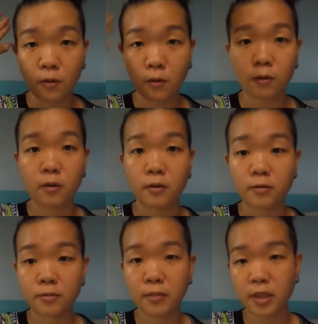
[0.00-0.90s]
Or
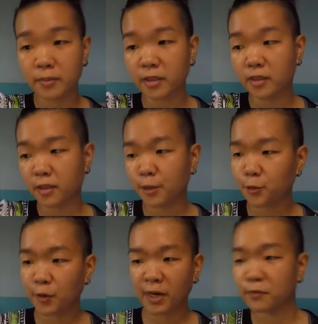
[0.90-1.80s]
maybe
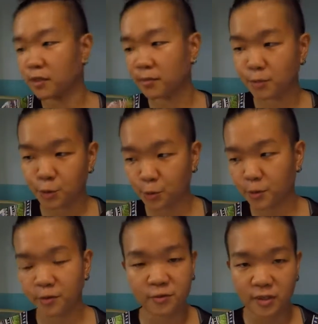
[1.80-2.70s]
you have some sort
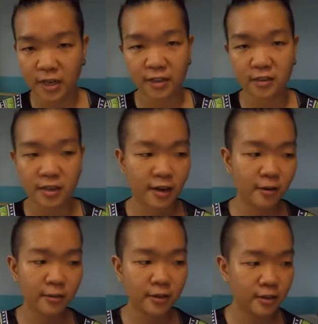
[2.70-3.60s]
of
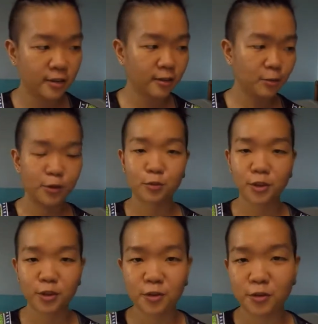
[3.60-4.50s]
dietary
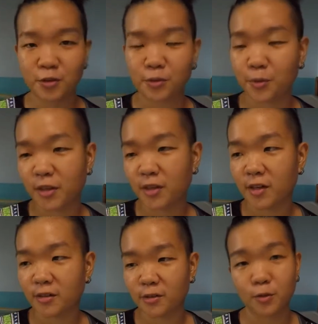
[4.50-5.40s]
restrictions or
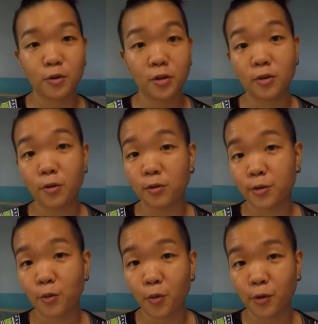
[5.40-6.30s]
whatnot, so you can
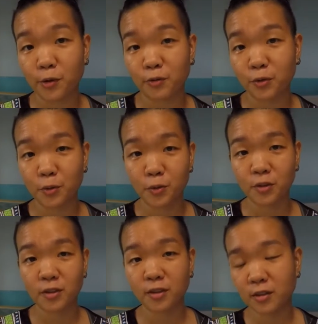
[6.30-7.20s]
also order
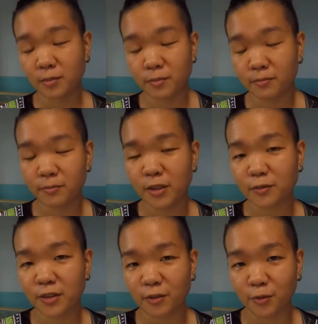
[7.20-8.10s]
food a bit of
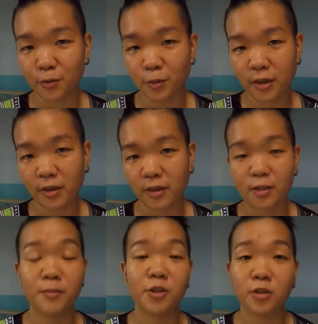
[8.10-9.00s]
a different way,
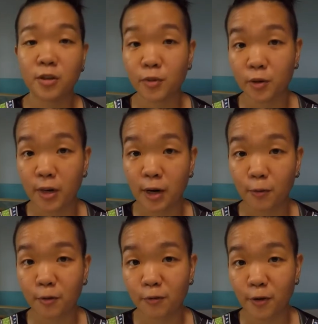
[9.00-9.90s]
especially when you're out
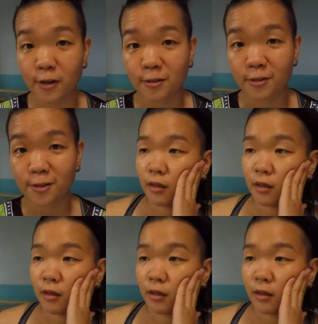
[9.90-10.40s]
with friends.